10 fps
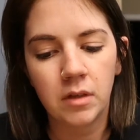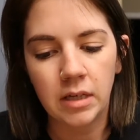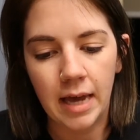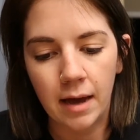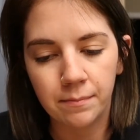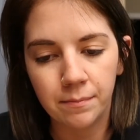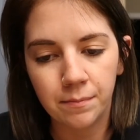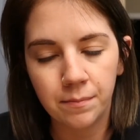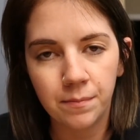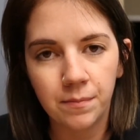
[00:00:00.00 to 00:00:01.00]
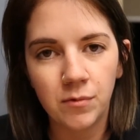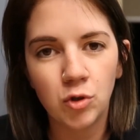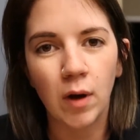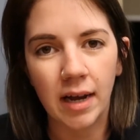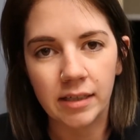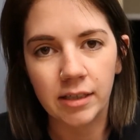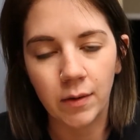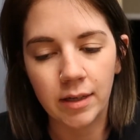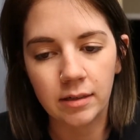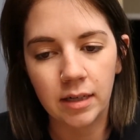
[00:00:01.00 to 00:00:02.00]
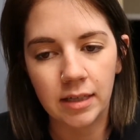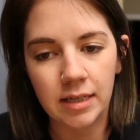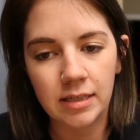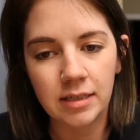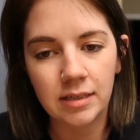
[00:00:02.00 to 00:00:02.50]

Yeah, try to sew it at least.